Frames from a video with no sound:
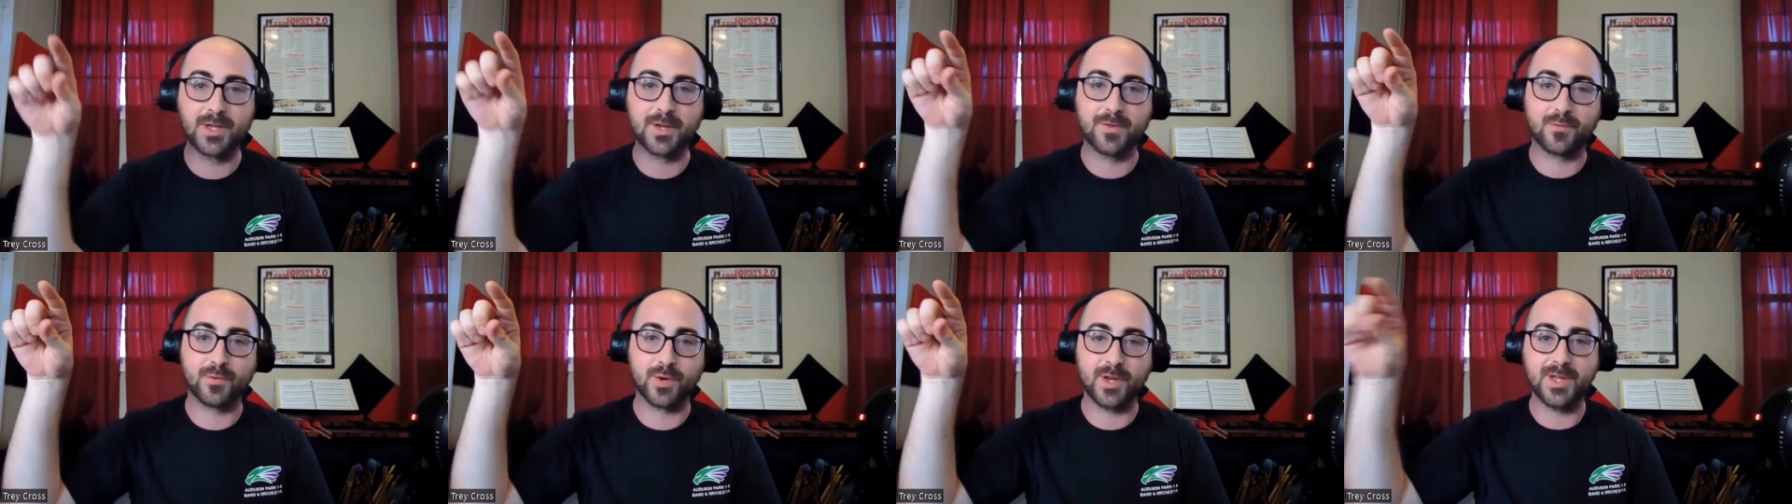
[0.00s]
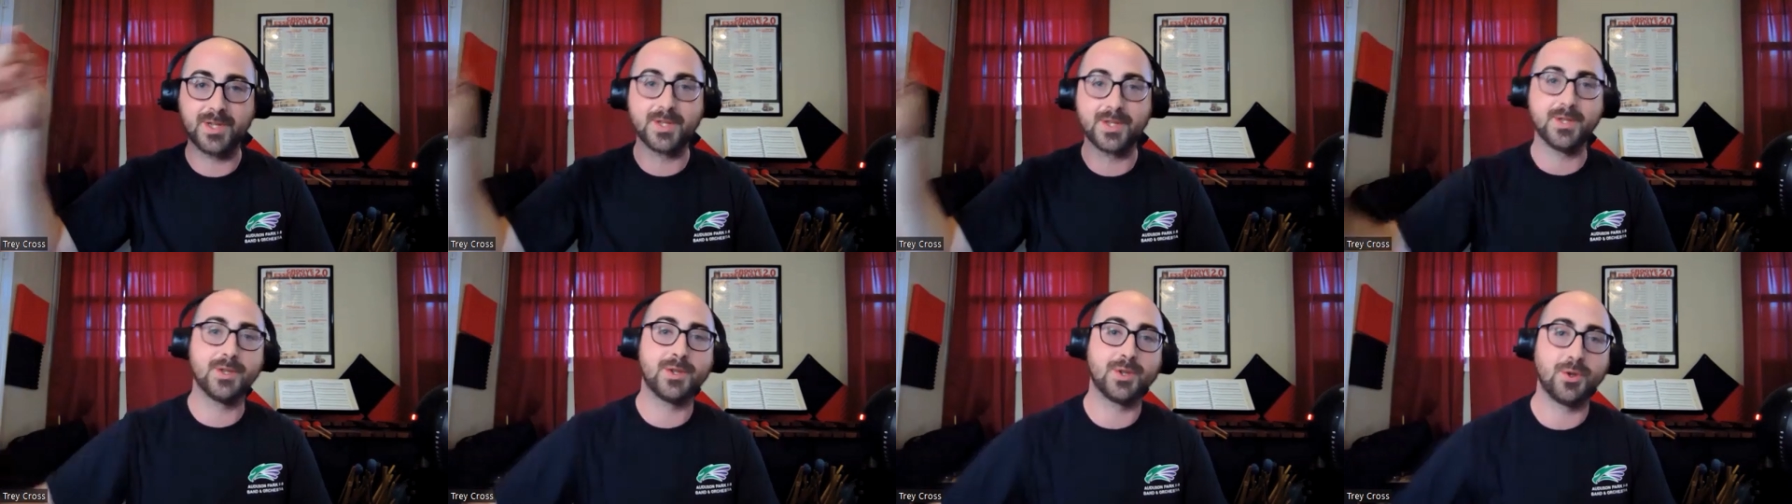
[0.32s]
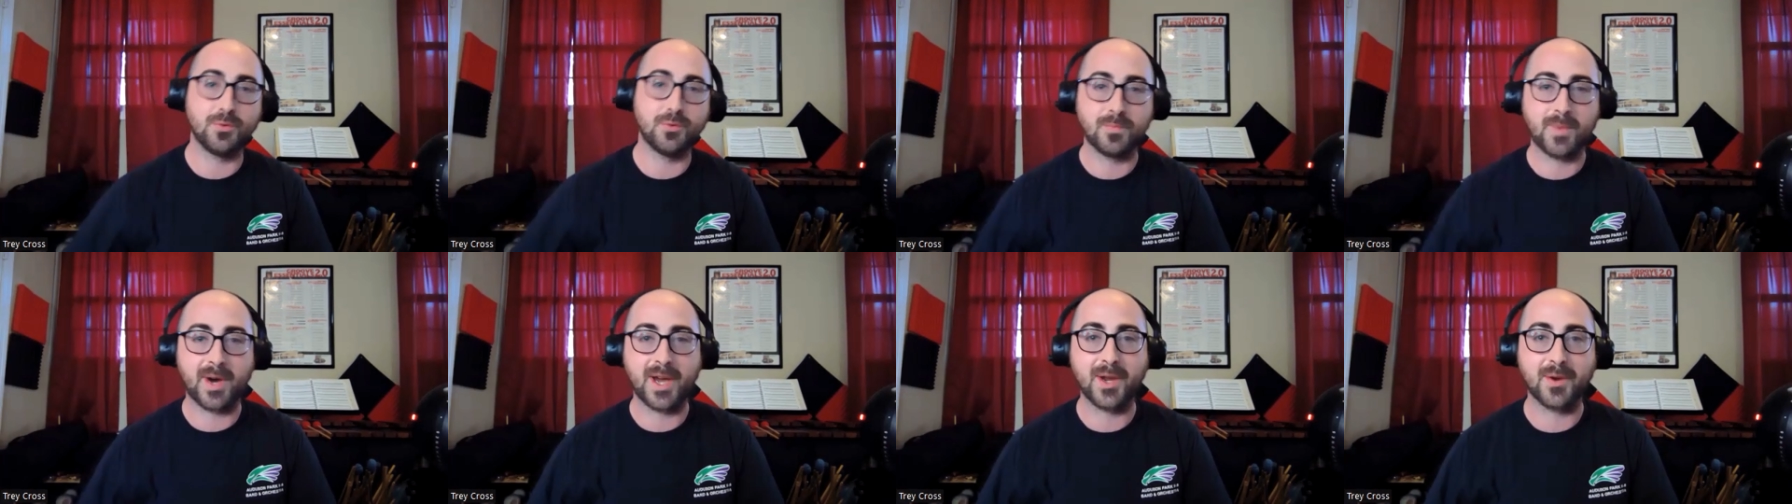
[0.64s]
list of
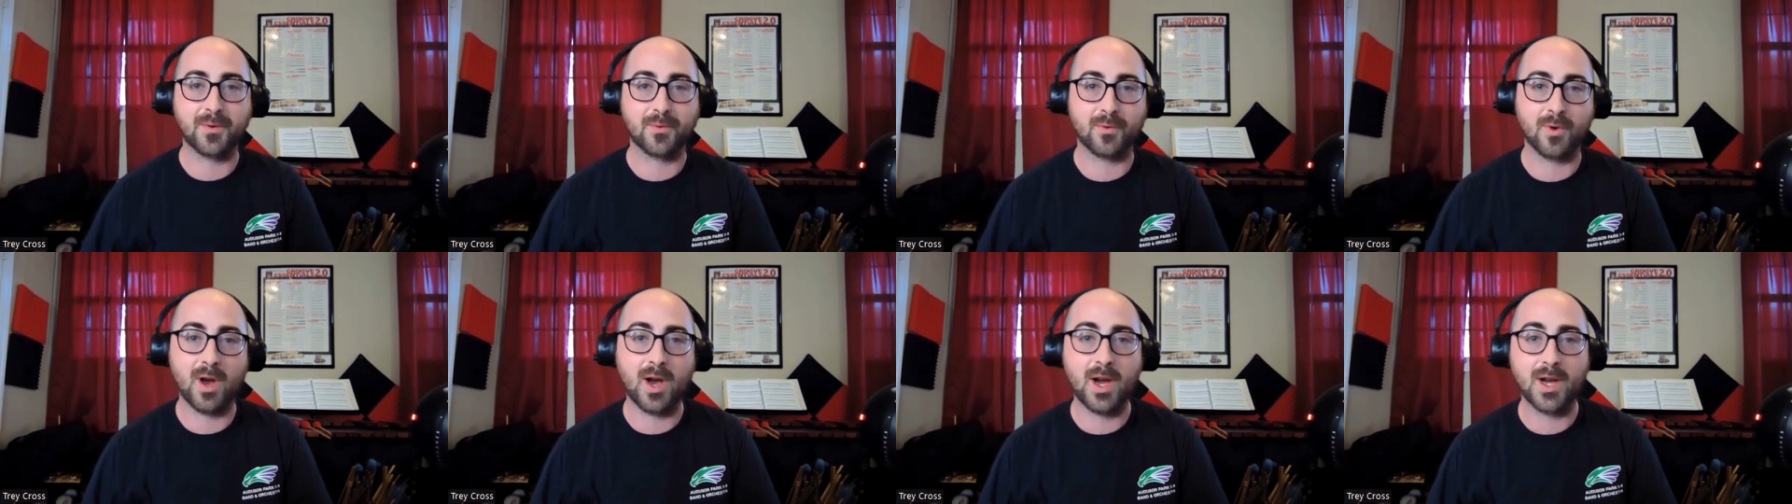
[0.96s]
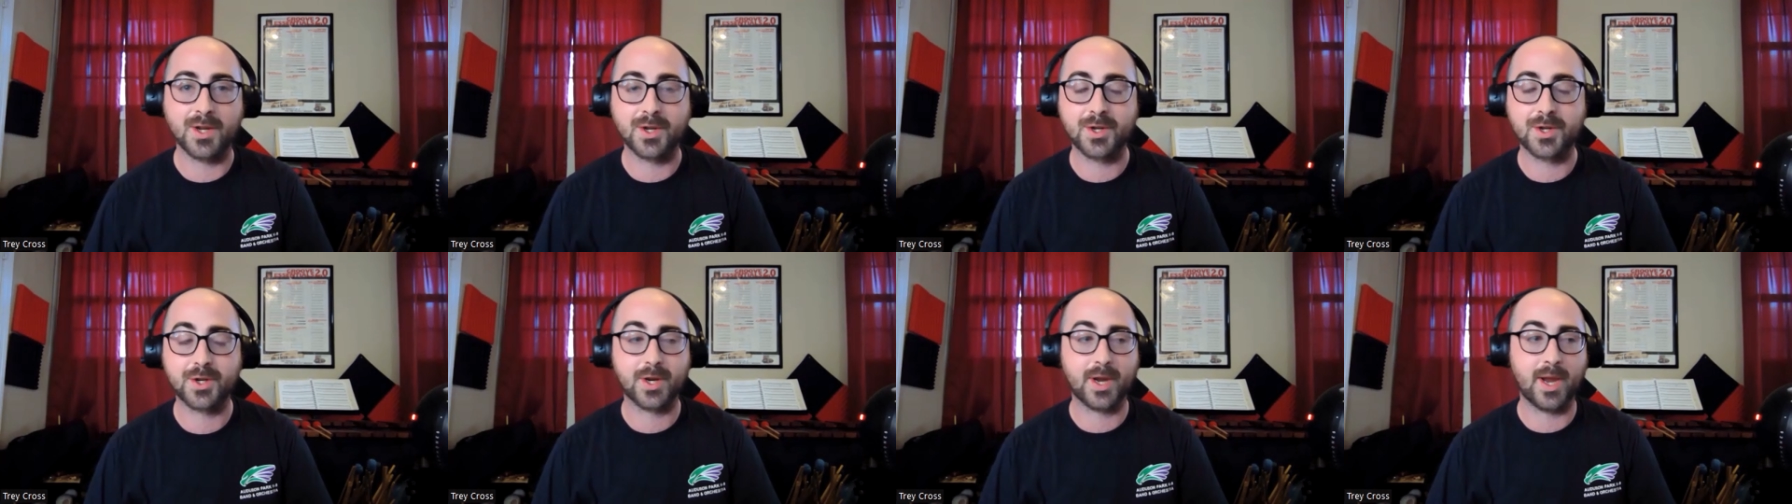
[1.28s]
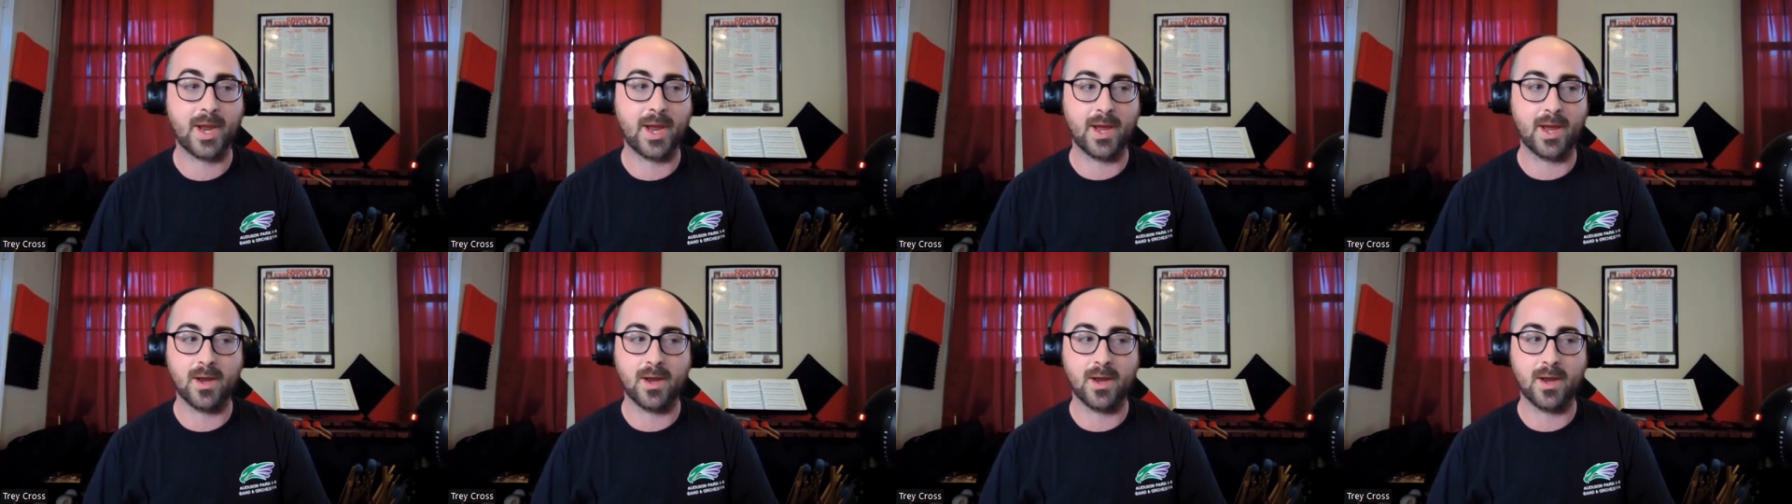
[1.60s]
reasons you might rush.